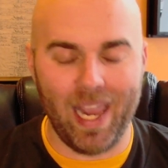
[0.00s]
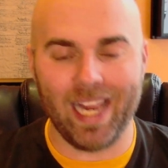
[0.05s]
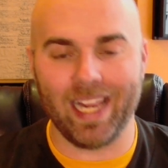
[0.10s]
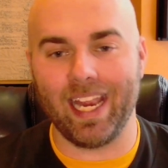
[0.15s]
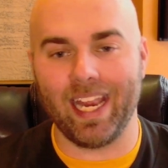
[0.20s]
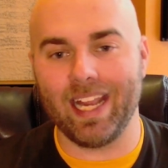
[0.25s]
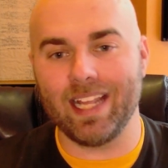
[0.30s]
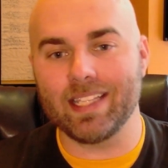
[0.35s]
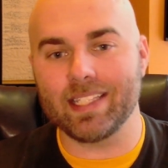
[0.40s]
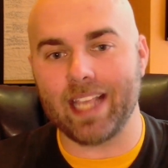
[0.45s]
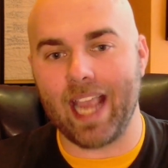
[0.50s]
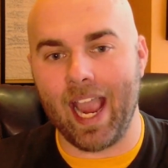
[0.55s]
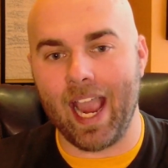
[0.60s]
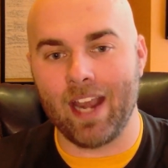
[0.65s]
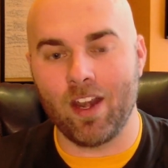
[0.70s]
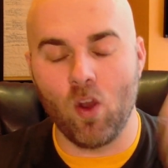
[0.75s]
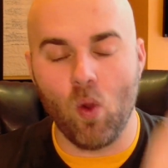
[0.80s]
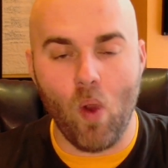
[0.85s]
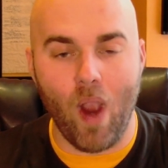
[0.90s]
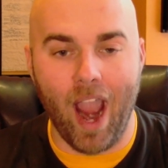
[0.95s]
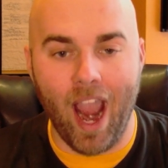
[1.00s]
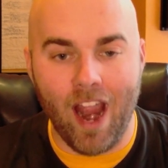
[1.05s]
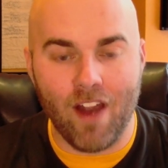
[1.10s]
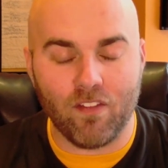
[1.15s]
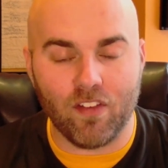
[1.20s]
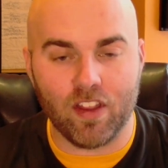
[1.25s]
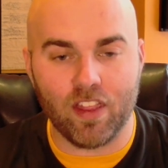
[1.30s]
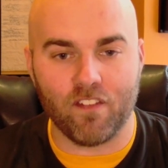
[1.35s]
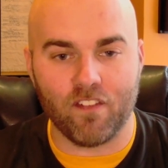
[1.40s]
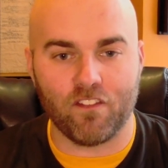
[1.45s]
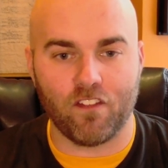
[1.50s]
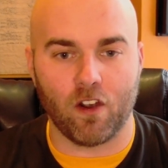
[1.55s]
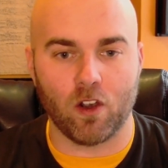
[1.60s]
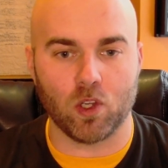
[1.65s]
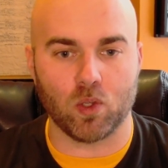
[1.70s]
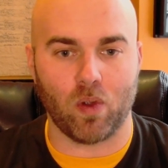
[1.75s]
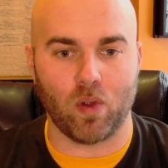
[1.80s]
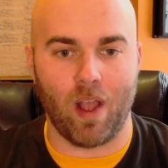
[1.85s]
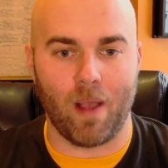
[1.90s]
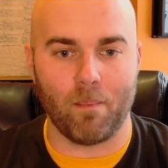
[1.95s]
Pickens and whoever the
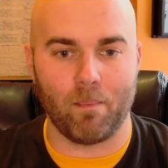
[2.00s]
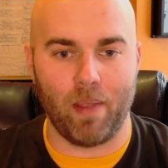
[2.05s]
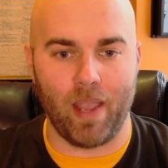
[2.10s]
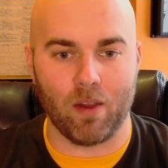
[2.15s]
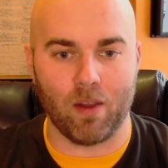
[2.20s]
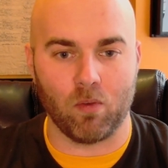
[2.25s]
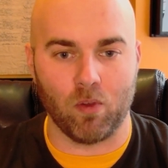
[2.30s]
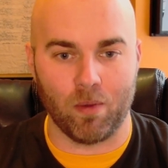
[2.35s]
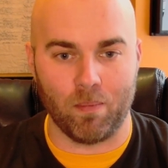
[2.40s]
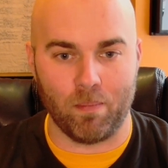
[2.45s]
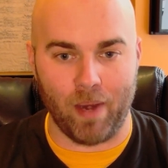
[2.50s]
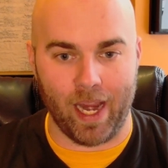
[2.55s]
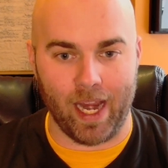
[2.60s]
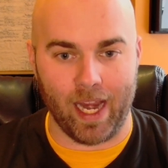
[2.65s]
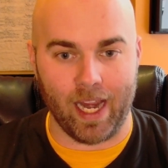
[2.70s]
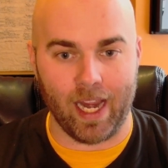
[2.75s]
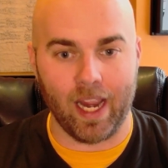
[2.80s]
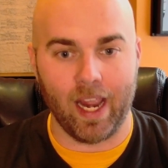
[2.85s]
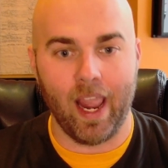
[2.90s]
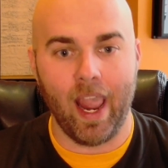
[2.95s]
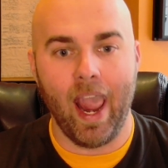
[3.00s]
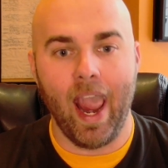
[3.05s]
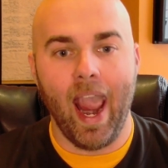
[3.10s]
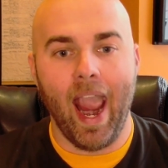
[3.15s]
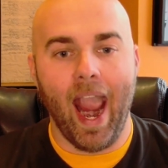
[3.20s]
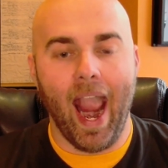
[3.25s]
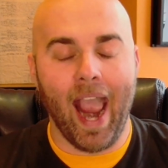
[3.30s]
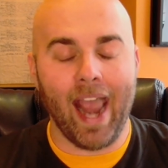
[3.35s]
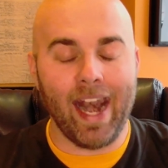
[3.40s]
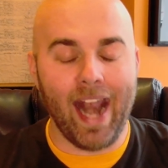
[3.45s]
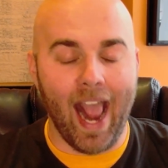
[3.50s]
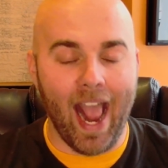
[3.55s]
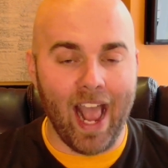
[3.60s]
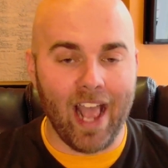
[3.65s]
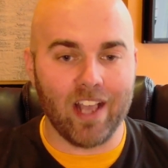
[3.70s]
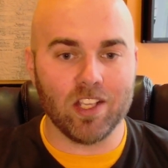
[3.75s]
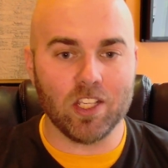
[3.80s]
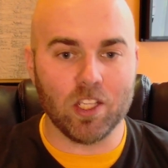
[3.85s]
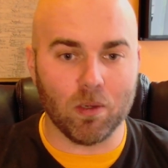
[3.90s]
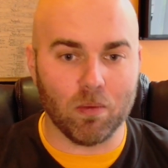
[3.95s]
first-round pick would be, and
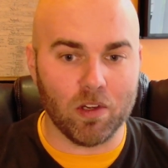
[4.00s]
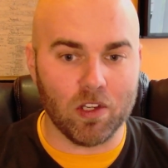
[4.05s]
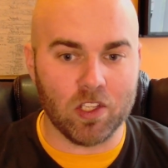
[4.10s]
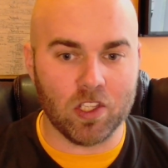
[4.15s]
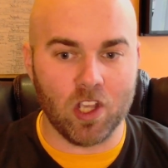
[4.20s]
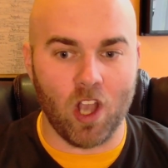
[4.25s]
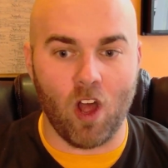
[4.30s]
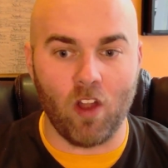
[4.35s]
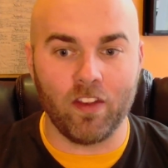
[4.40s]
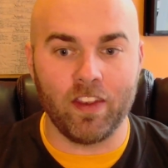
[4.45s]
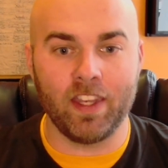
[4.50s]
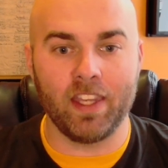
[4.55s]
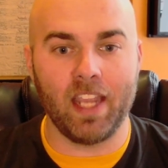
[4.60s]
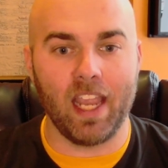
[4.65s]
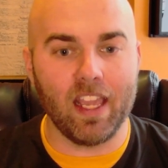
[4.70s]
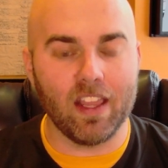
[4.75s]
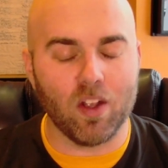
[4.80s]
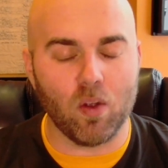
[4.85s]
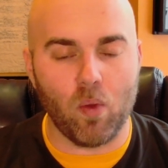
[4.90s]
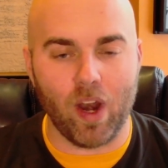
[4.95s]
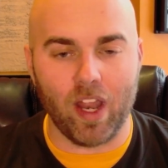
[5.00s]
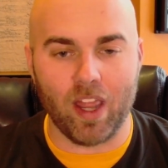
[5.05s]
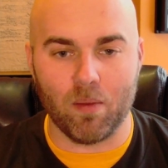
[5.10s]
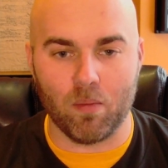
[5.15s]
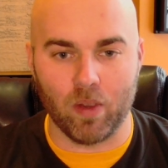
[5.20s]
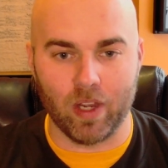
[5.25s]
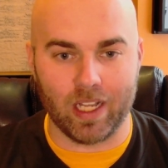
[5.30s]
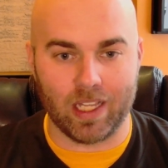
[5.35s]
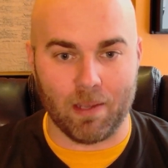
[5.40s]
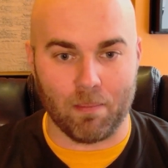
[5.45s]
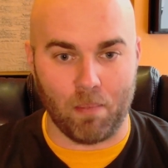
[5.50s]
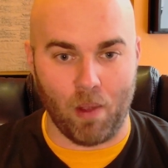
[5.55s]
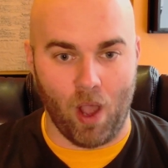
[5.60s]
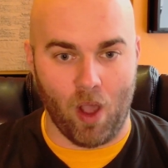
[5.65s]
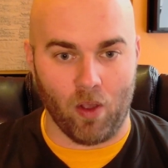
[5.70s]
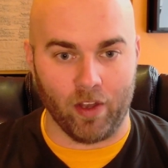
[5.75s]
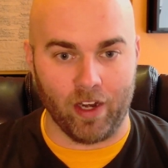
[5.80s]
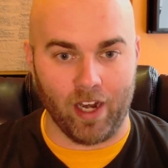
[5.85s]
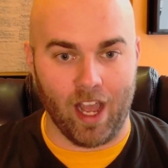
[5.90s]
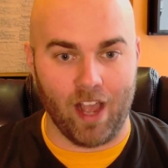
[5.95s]
as a result, neither one of them will get the
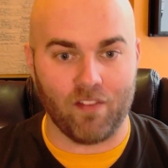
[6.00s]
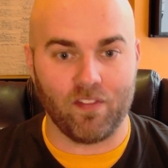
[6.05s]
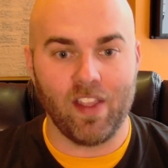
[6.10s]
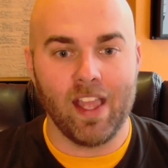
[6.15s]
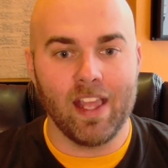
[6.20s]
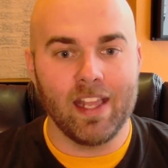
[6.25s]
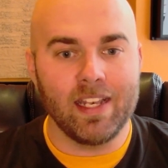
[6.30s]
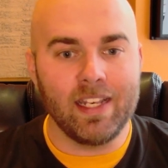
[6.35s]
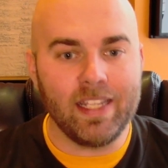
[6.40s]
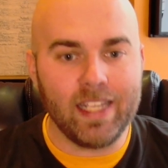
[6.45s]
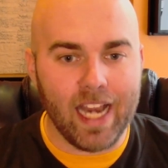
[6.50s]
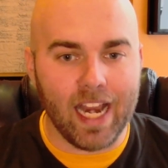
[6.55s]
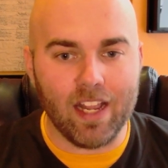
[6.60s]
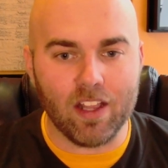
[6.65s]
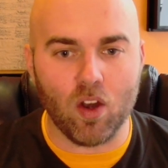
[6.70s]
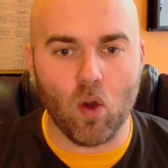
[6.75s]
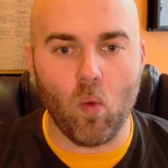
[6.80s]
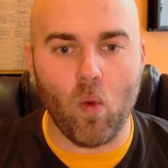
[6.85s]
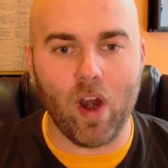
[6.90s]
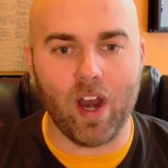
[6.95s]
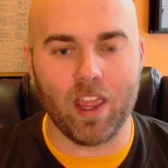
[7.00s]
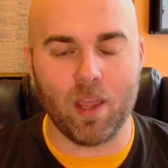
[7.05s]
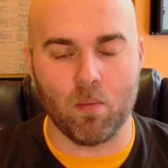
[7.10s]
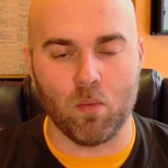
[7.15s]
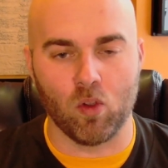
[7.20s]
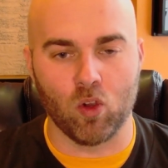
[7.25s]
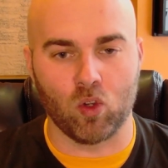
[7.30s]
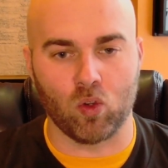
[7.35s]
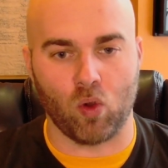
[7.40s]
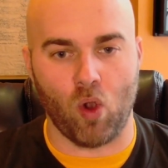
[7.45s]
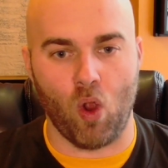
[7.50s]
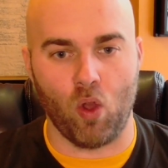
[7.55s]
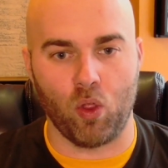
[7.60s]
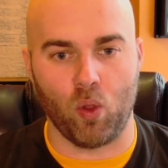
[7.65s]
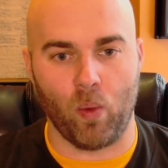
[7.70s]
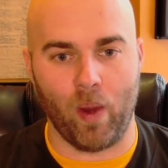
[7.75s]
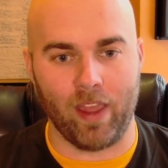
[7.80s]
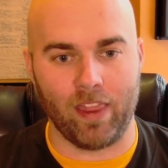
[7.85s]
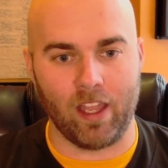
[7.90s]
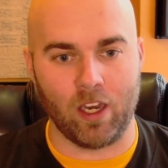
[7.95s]
ball enough, neither one of them will grow
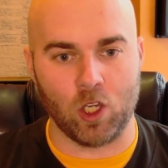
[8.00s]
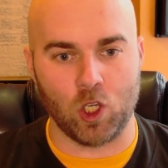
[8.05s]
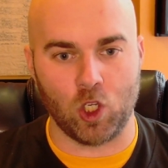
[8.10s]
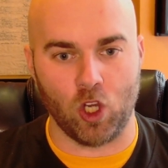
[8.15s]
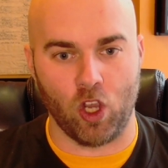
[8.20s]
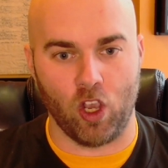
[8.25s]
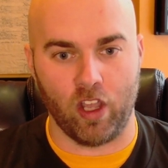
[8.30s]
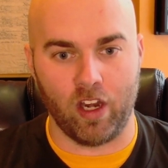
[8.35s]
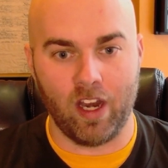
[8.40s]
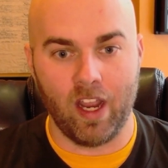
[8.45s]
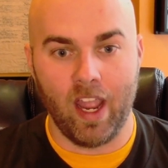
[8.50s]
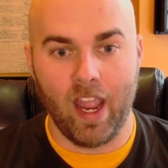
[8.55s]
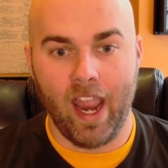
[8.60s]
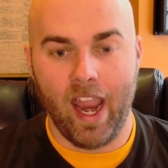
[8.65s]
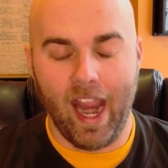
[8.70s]
the way they should.